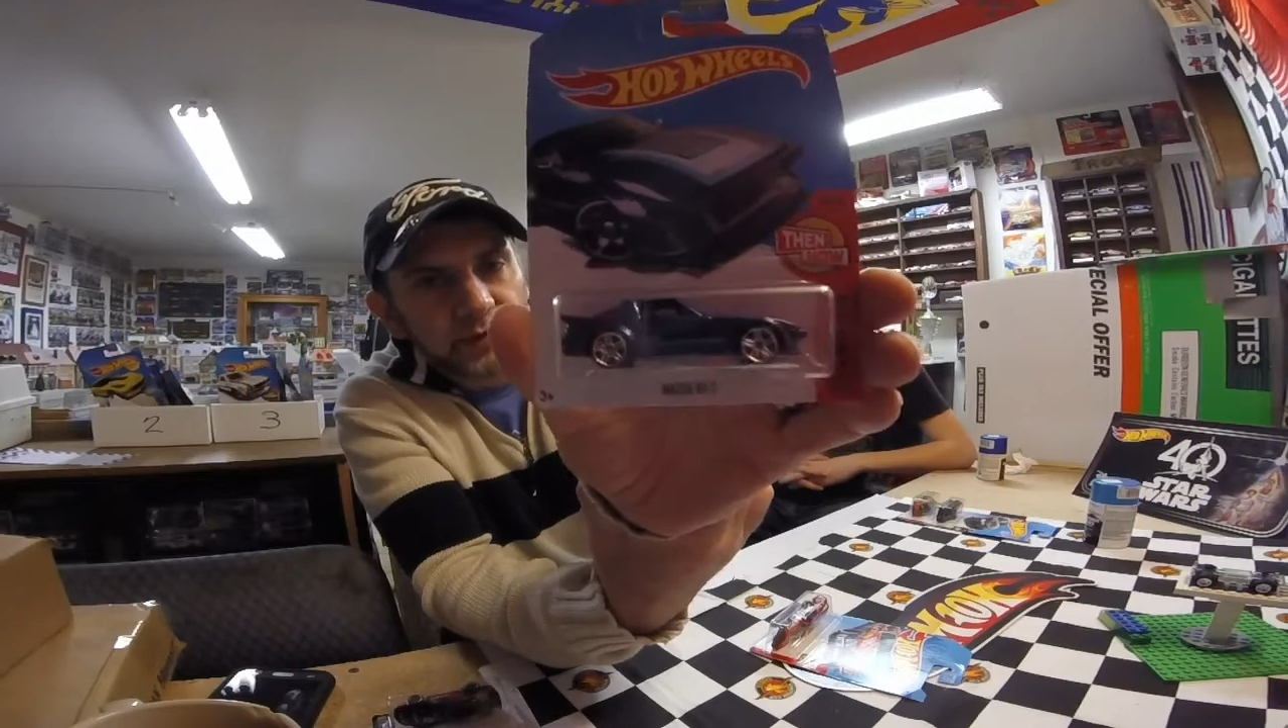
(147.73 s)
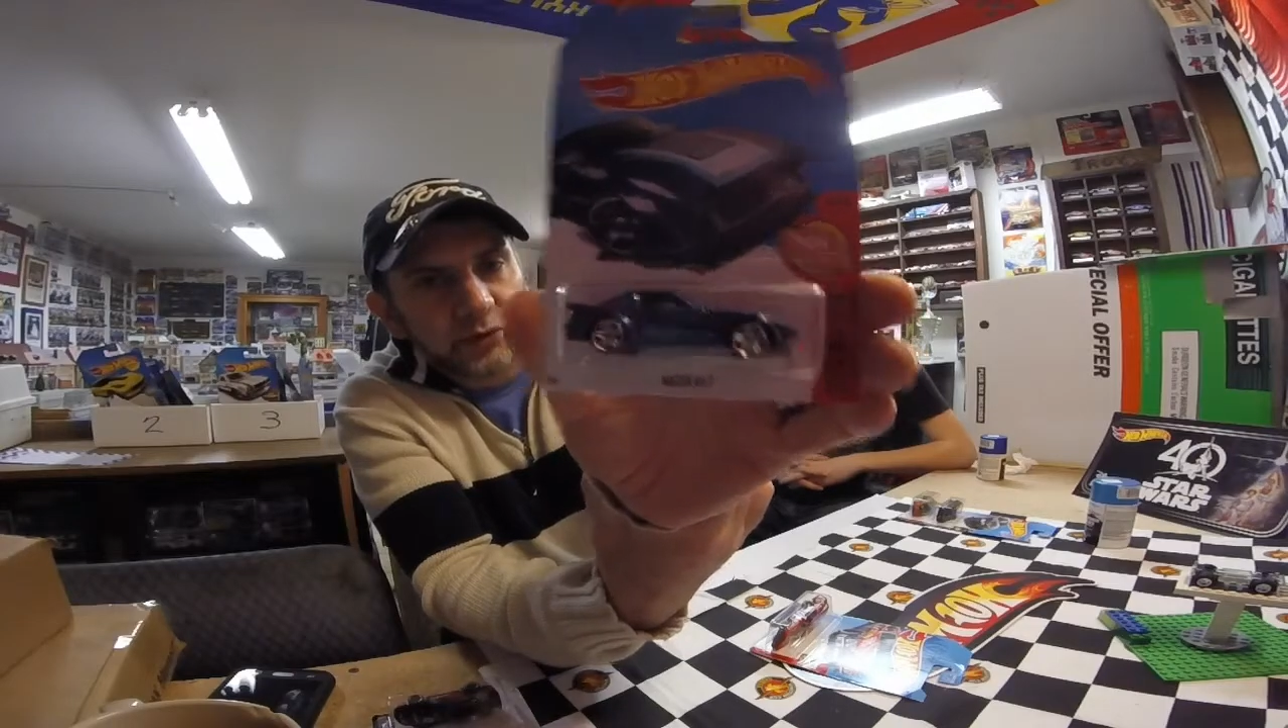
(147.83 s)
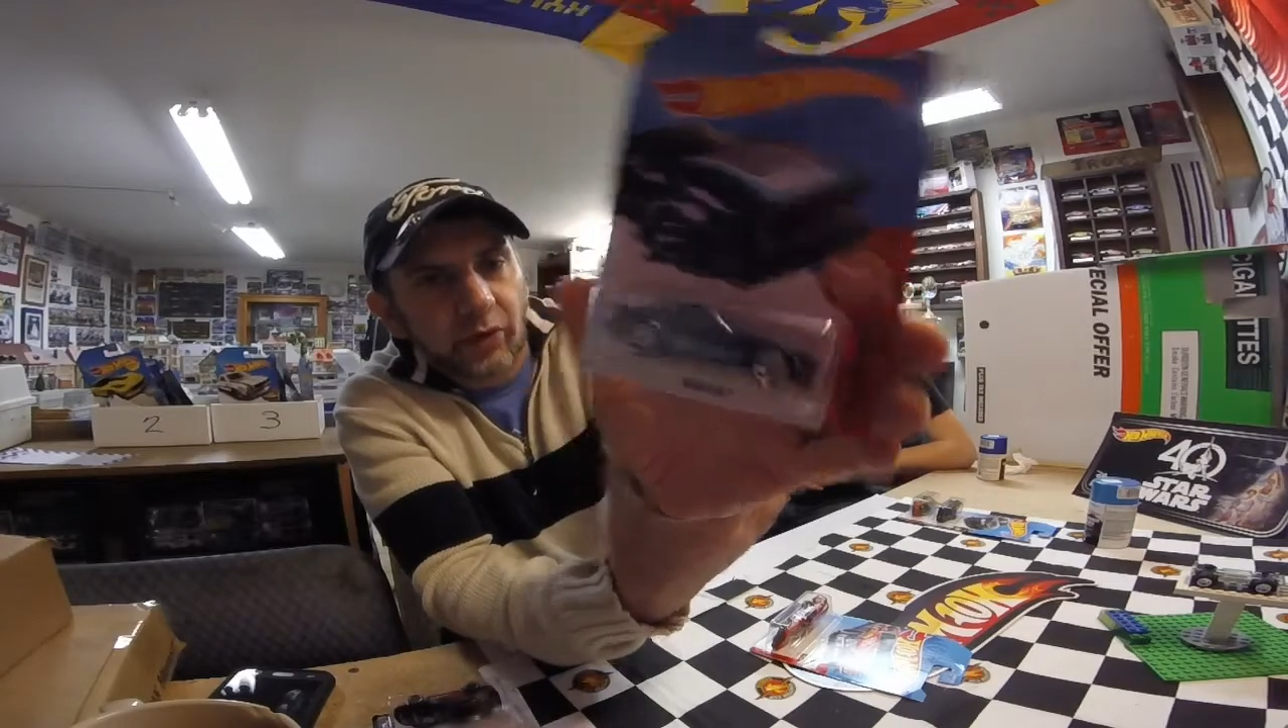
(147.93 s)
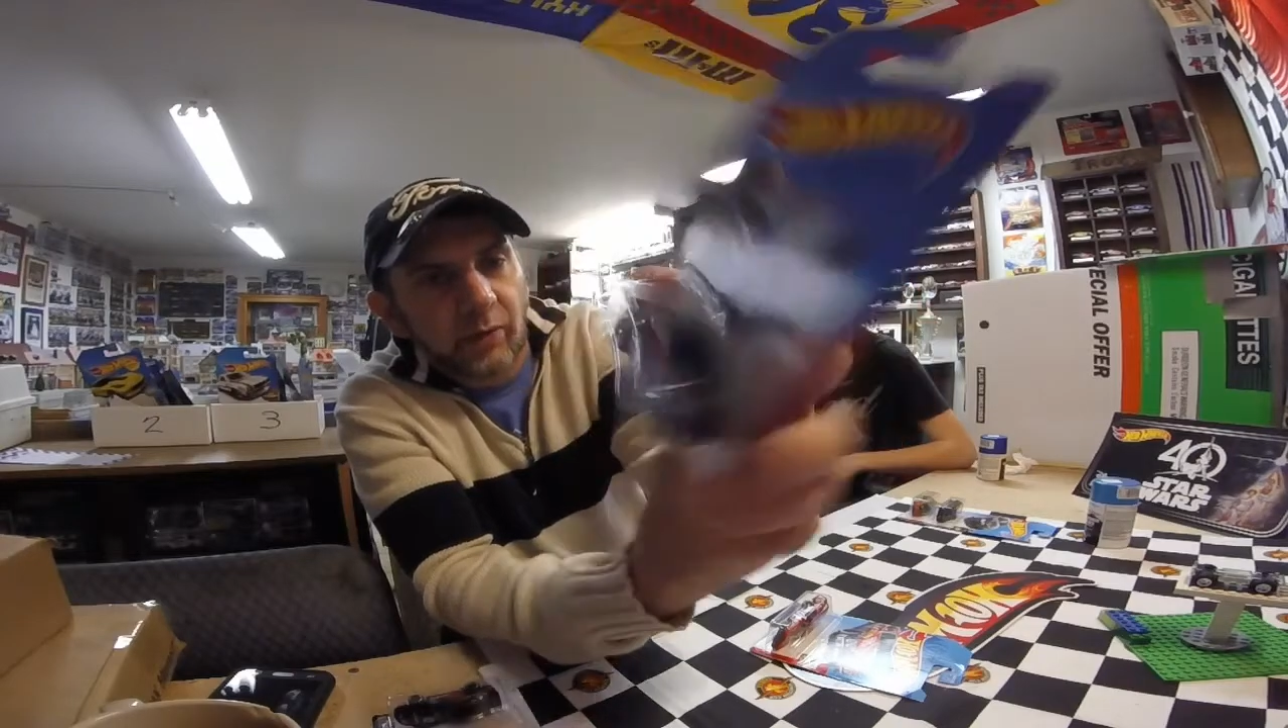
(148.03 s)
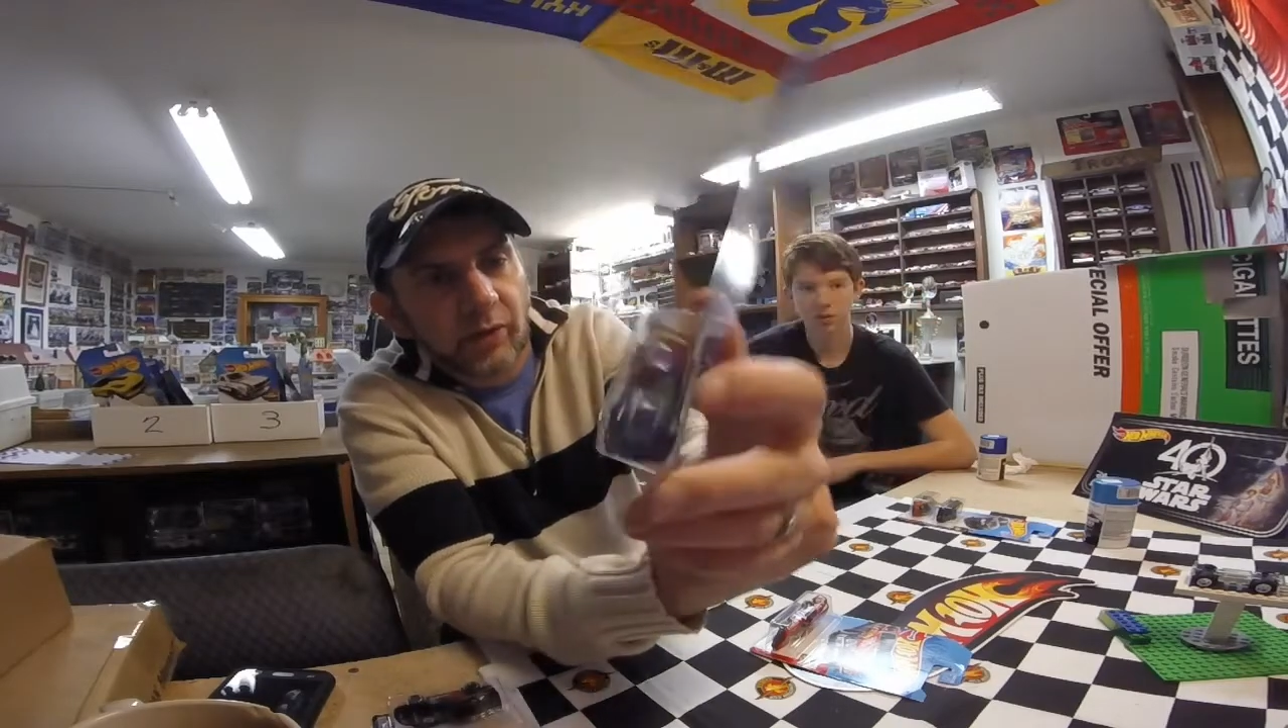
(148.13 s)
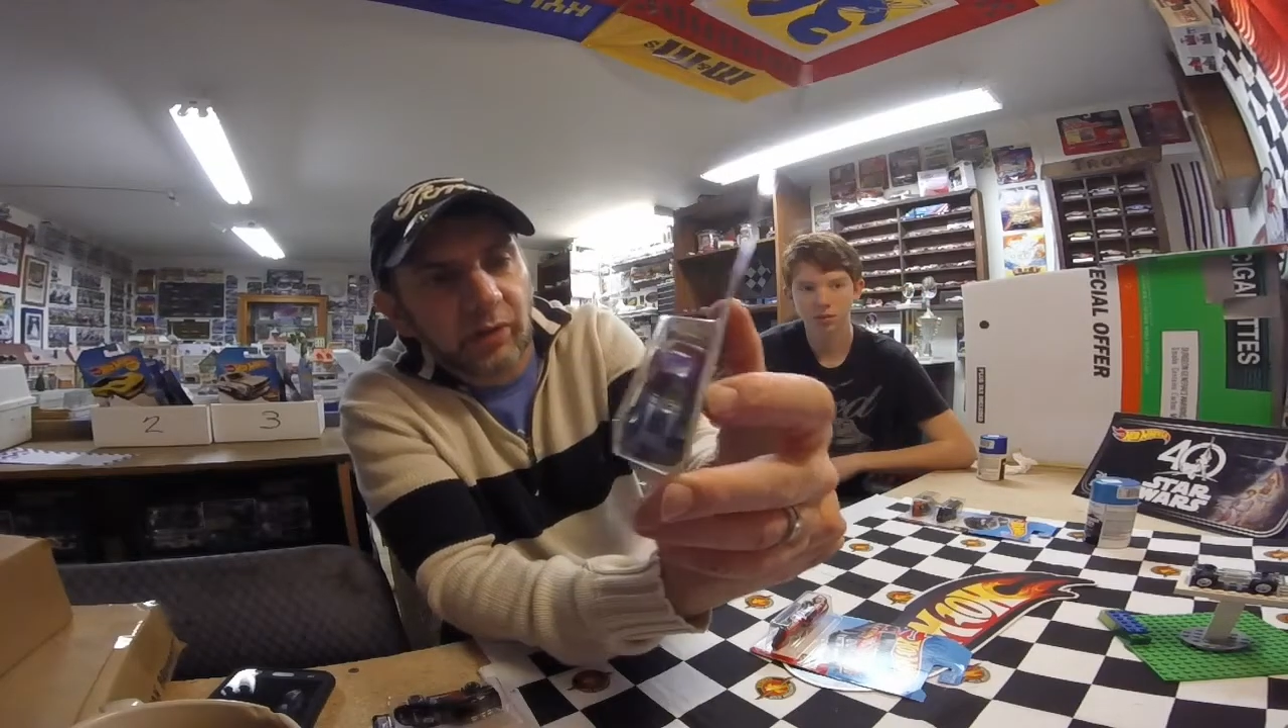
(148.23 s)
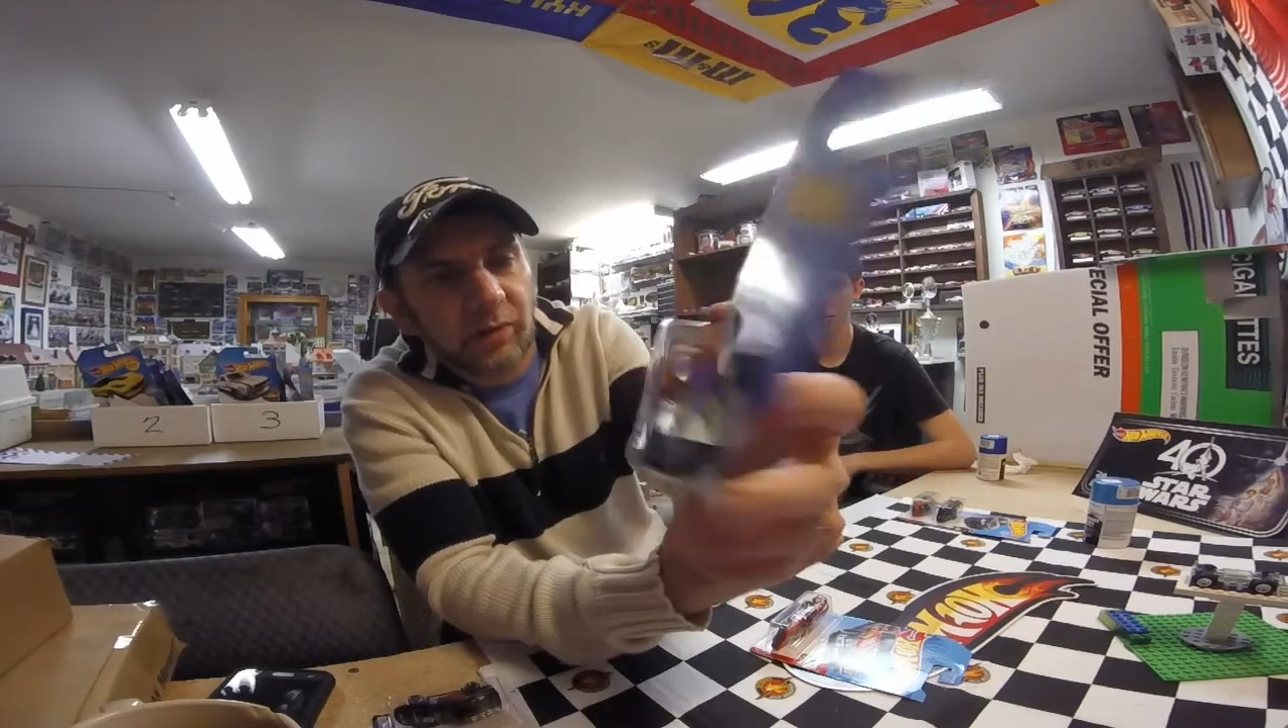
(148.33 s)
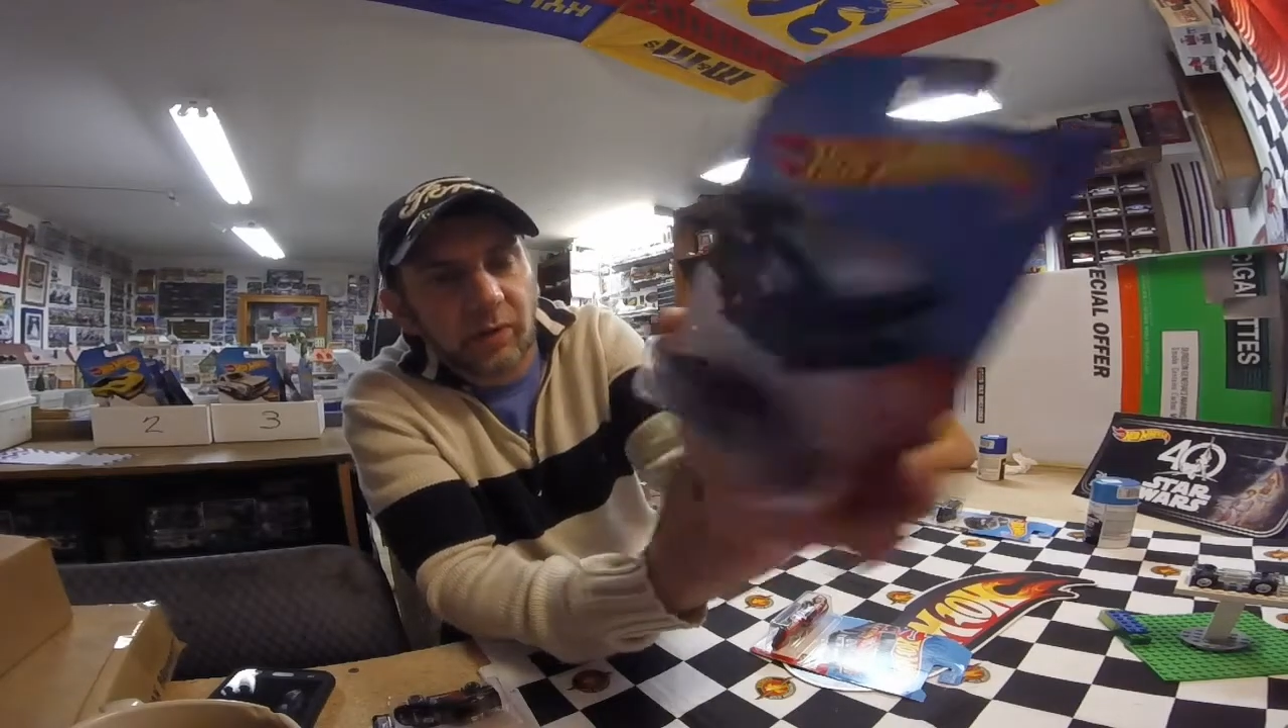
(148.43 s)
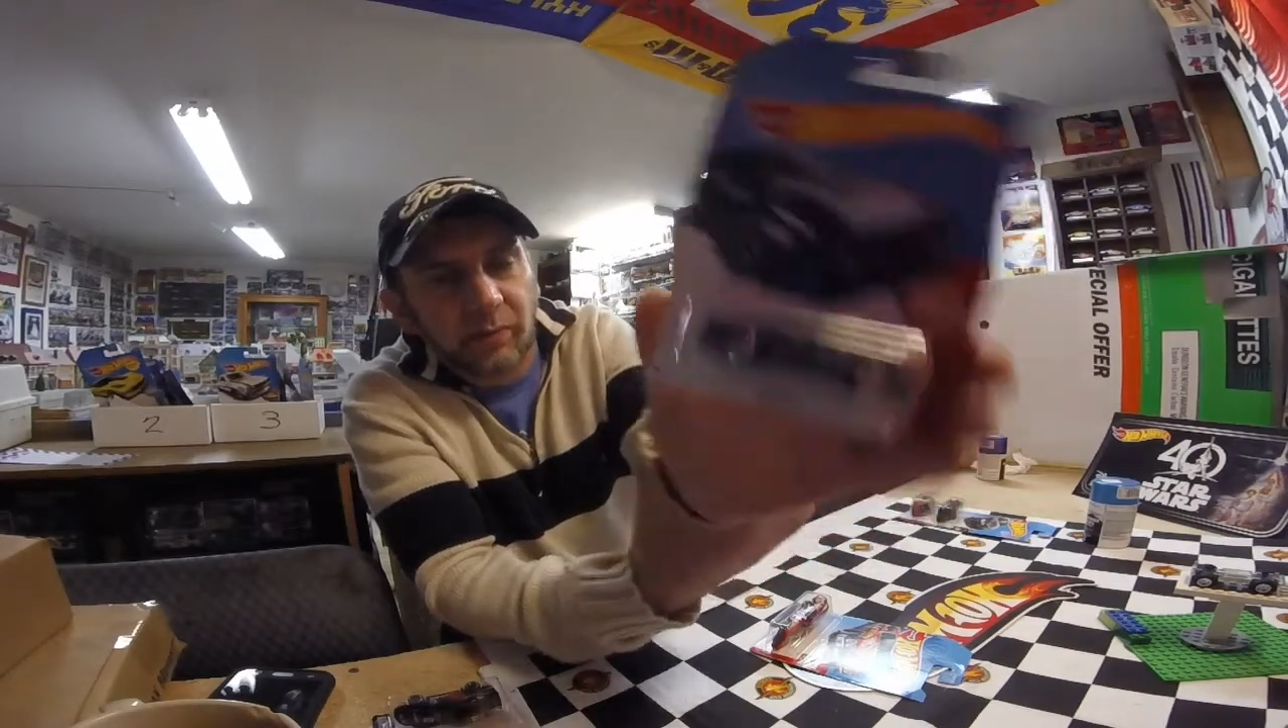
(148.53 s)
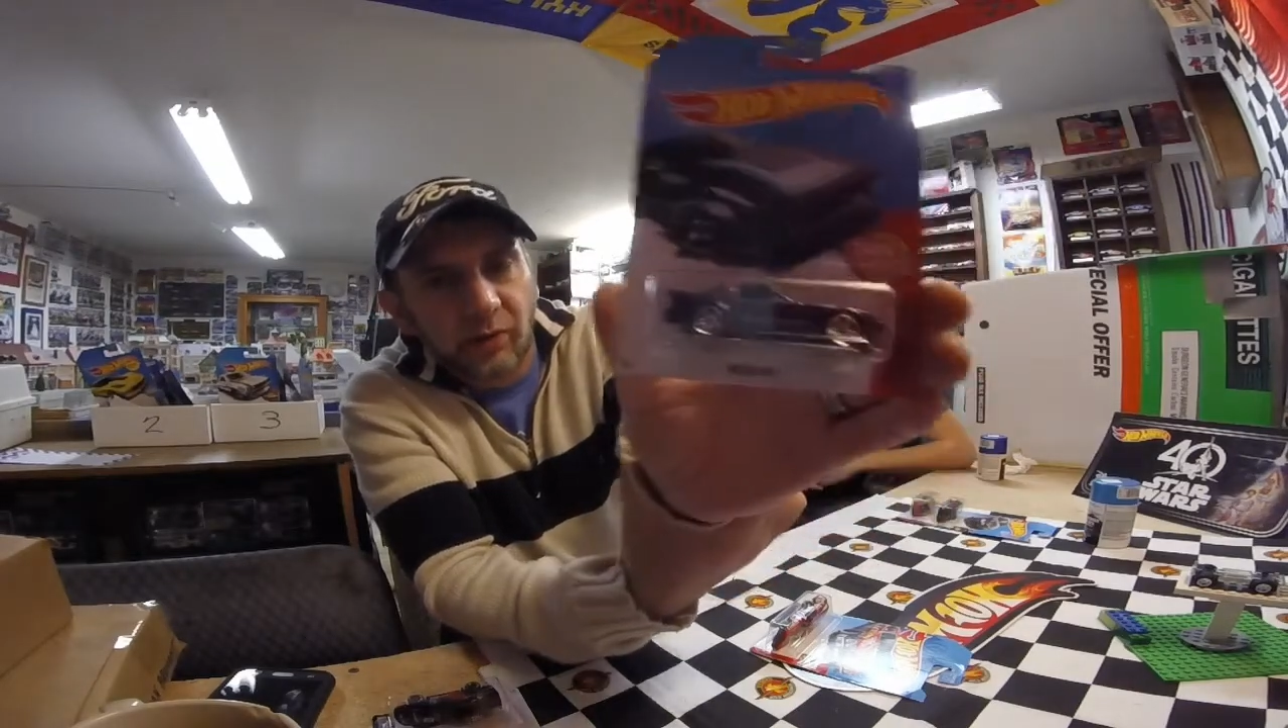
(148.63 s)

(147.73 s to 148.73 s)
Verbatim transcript: so I wanted to pick up